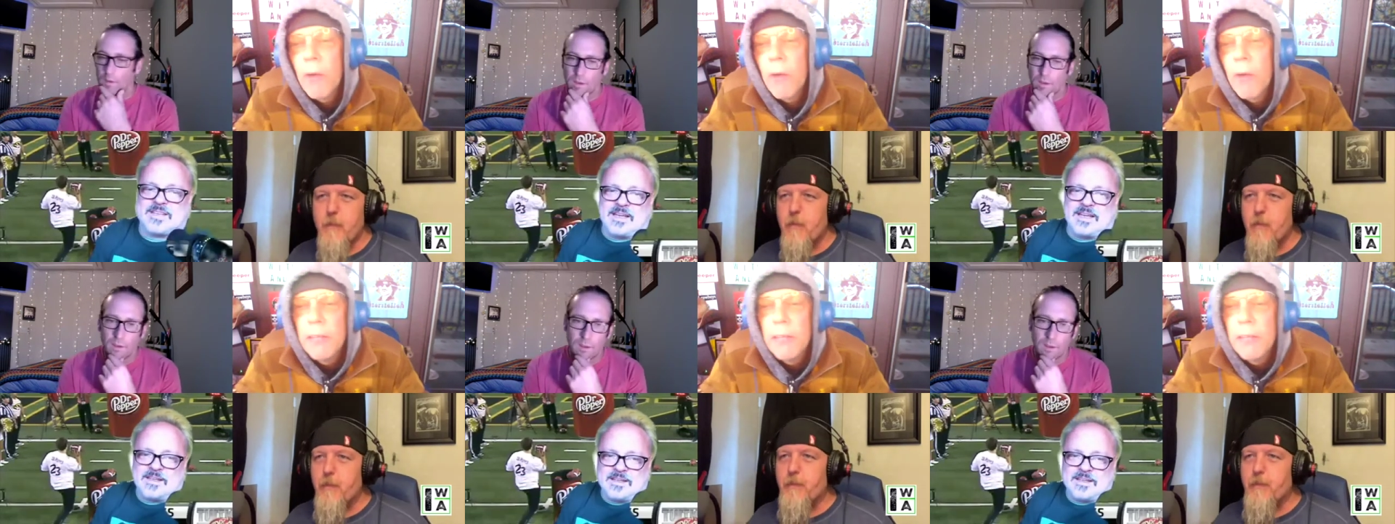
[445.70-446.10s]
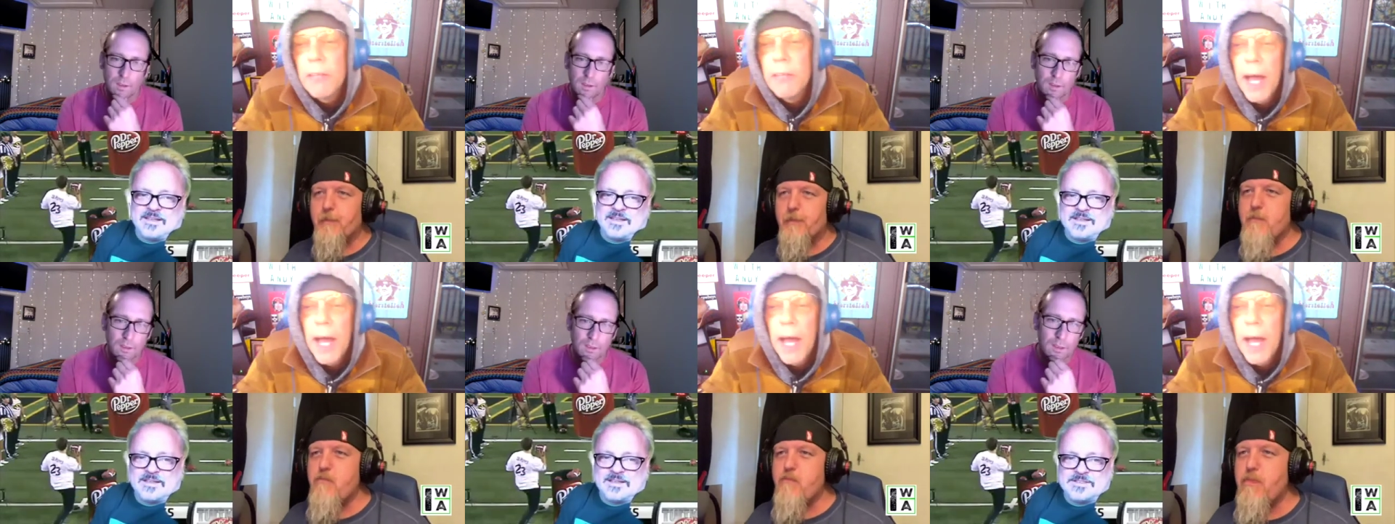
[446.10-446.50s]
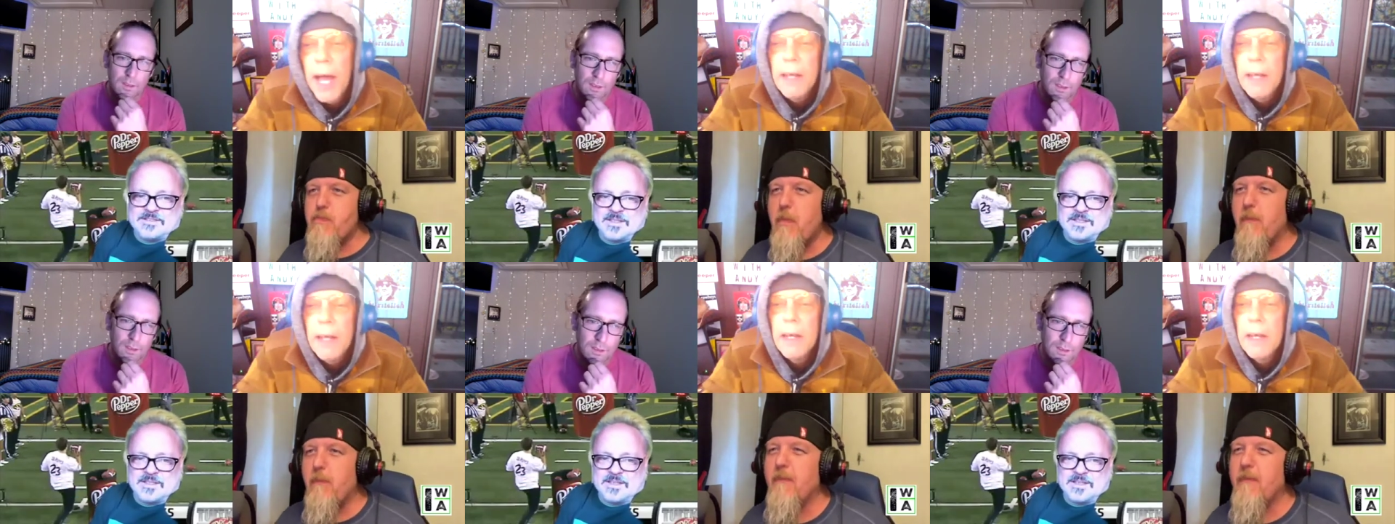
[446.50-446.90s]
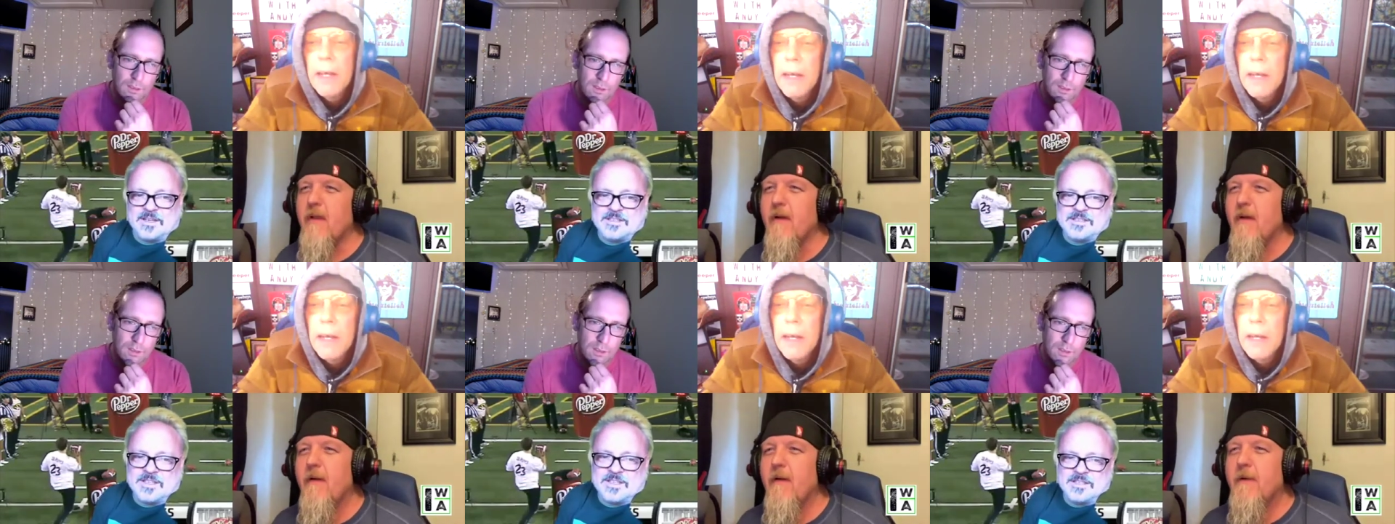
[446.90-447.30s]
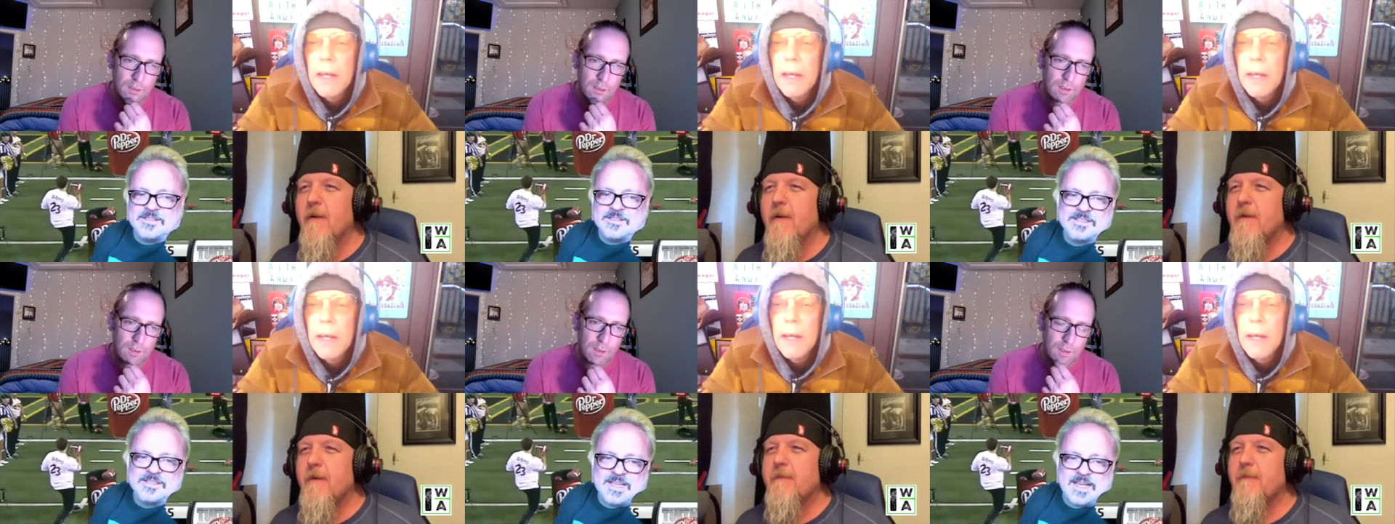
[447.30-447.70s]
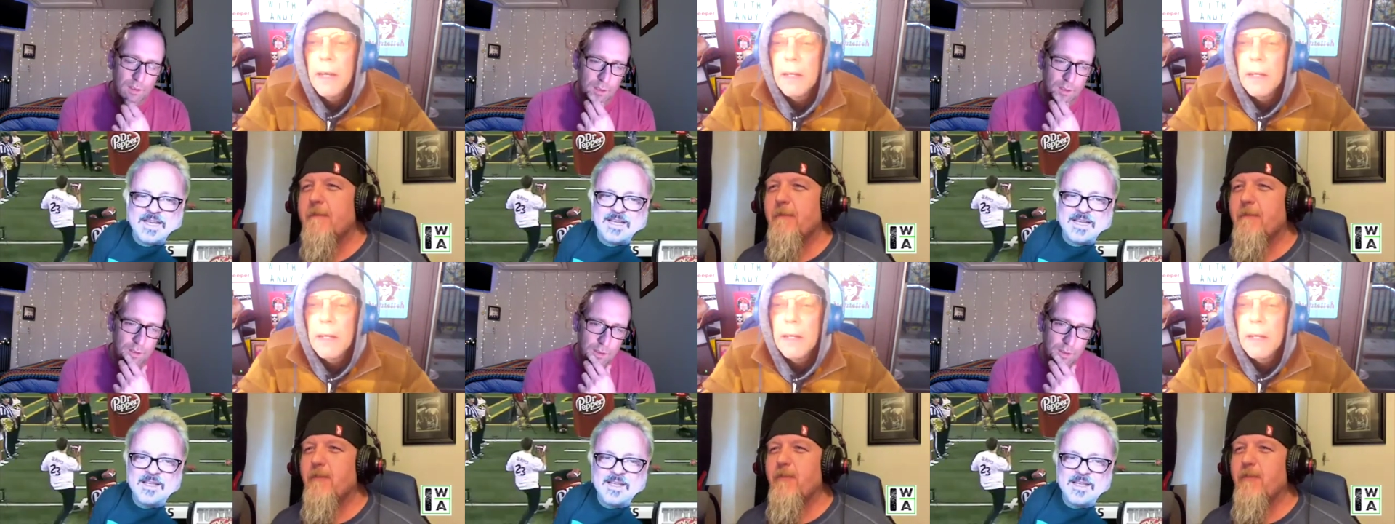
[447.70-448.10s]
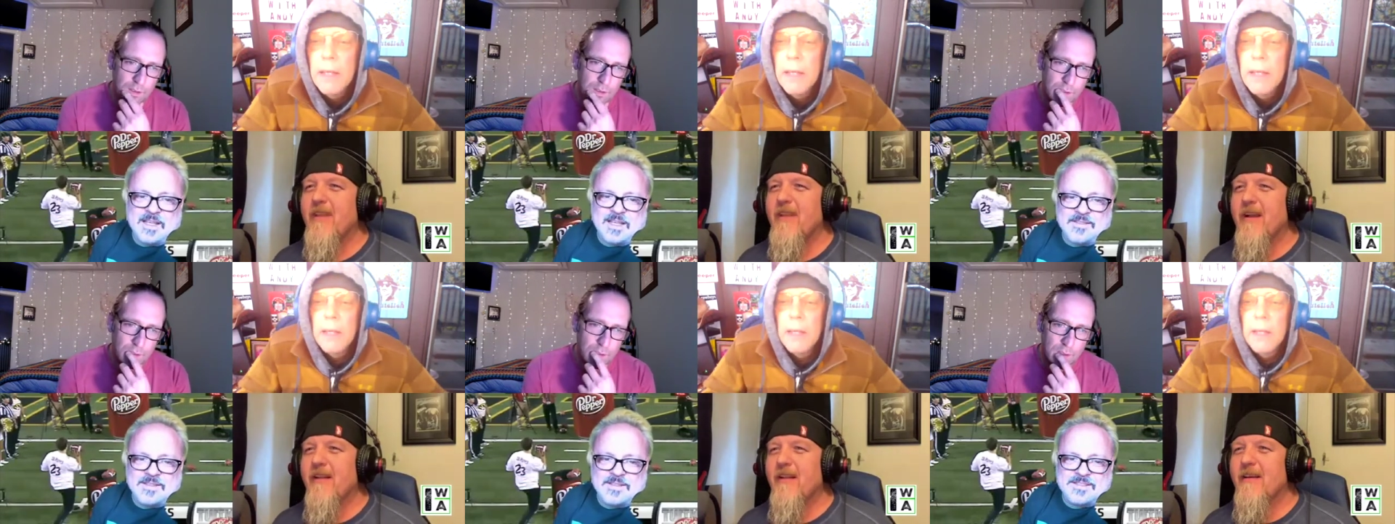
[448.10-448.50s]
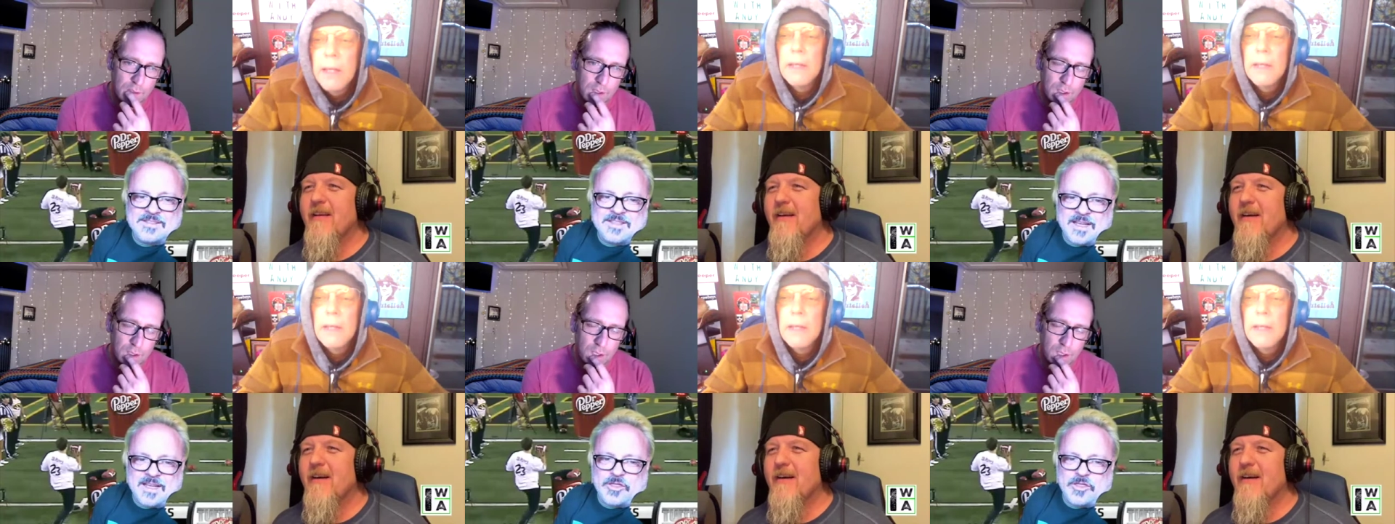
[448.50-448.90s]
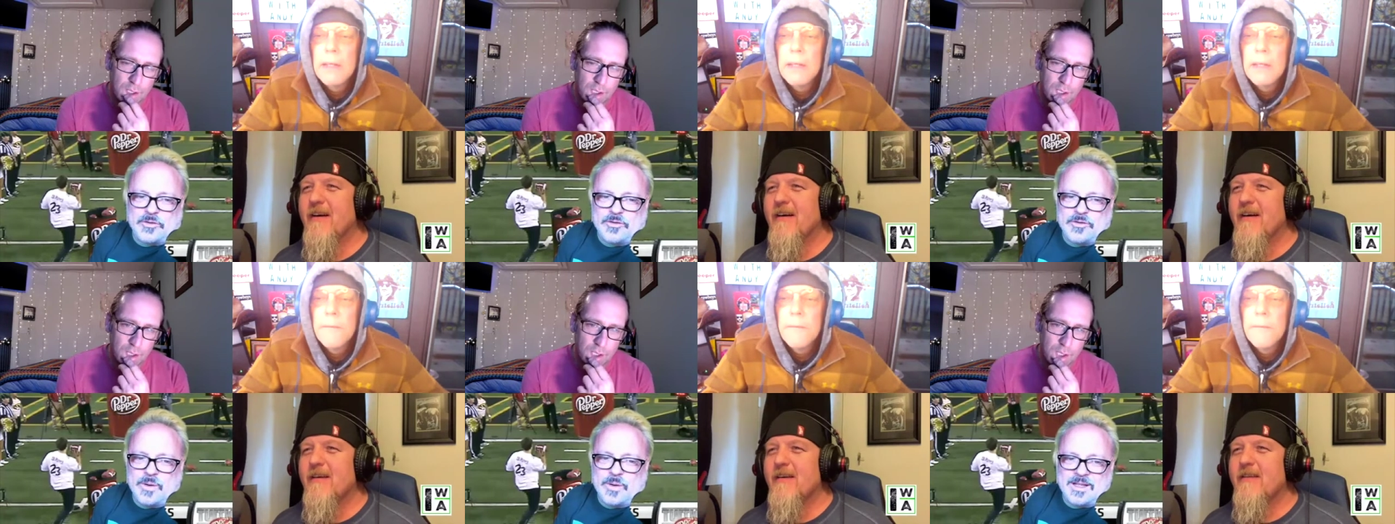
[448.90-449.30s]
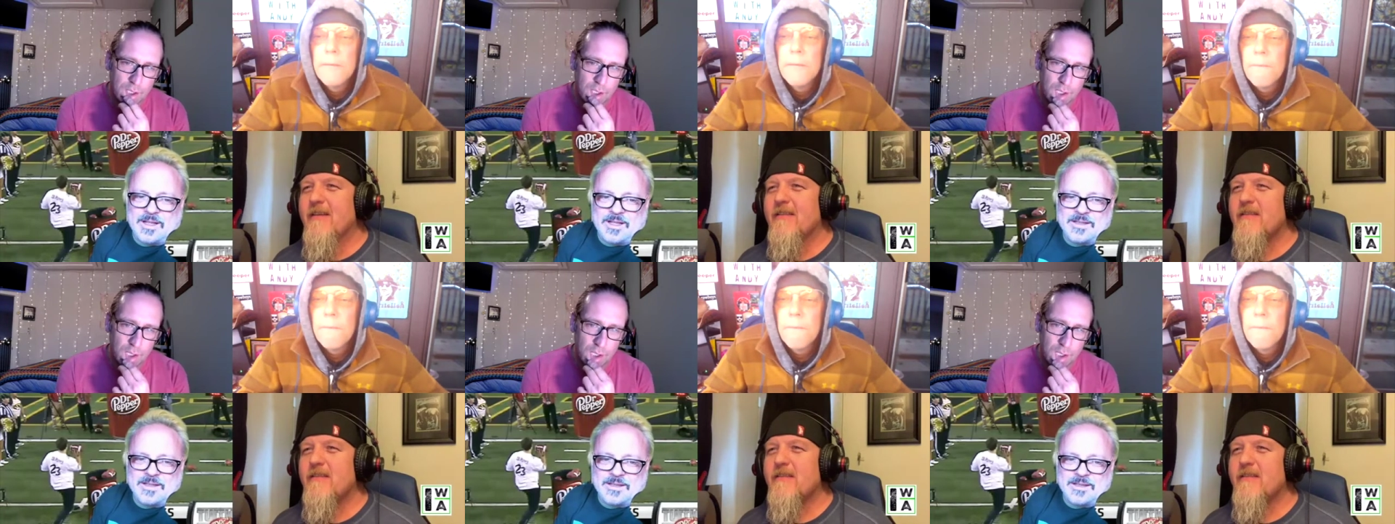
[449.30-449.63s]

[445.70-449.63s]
Speaker 1: Guy, He's fat.
Speaker 2: Here's here. This guy. This guy threw it